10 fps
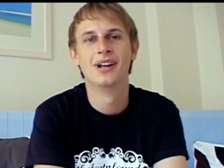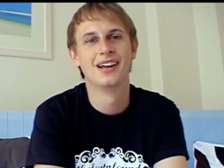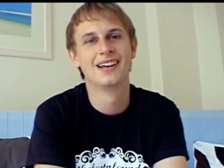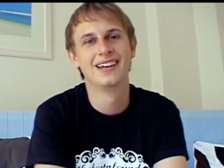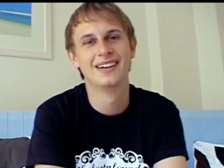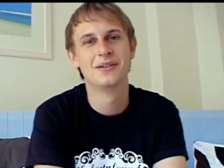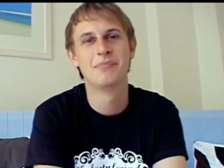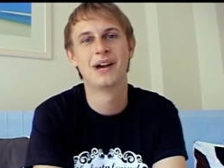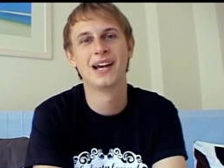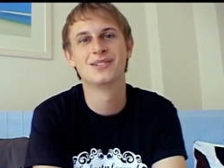We're
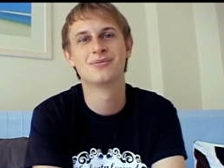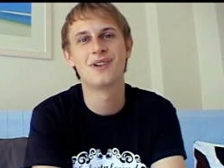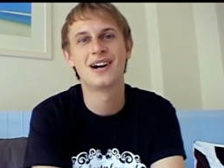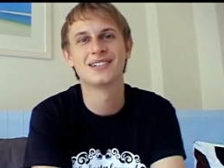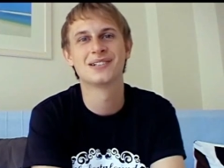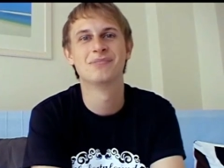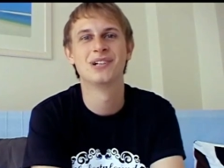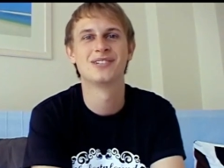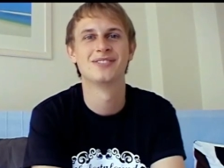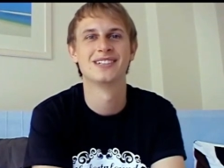paying twice as
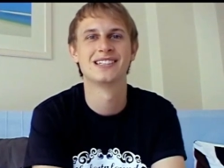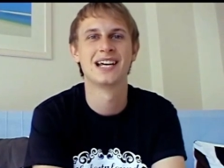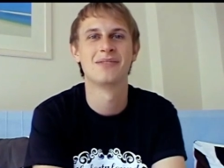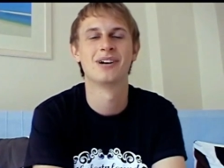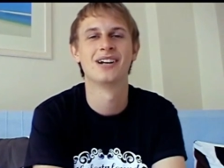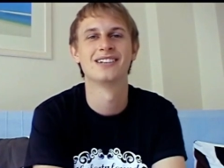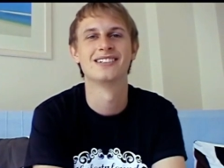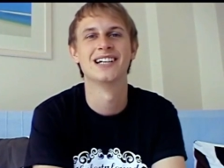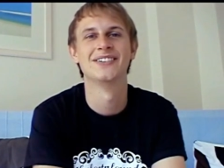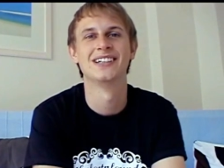much for the same kind of
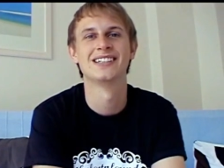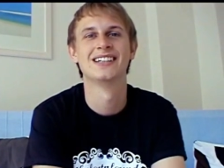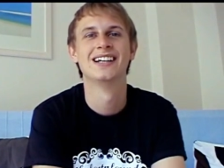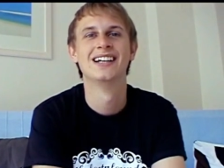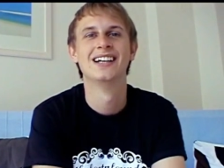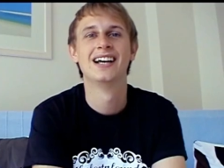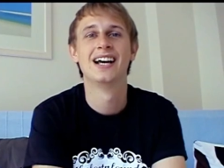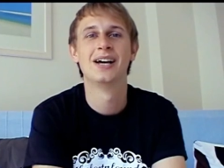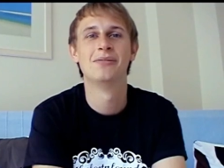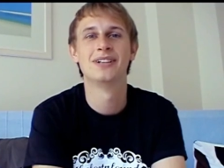service.
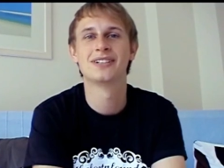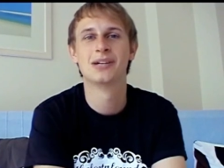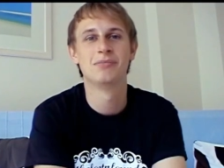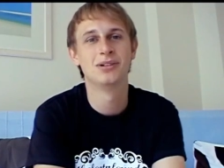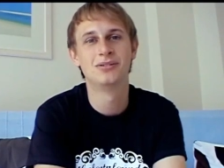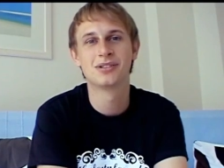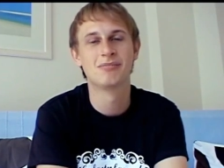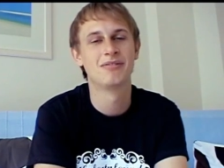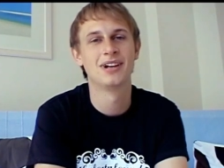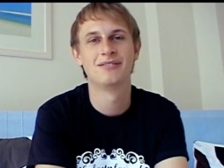It's going to be
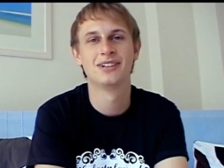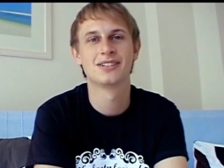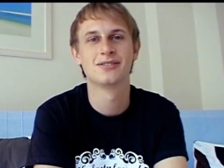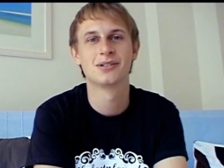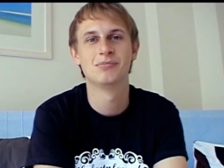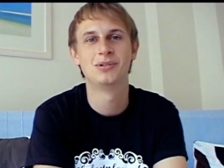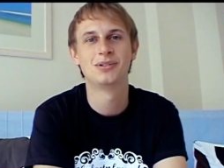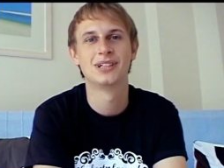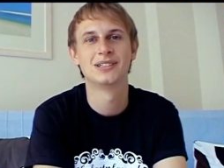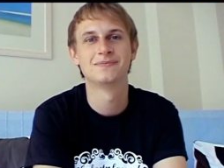awesome if Netflix will
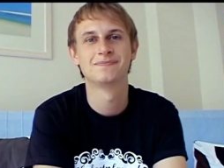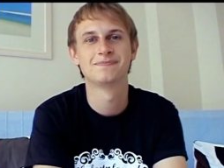support that.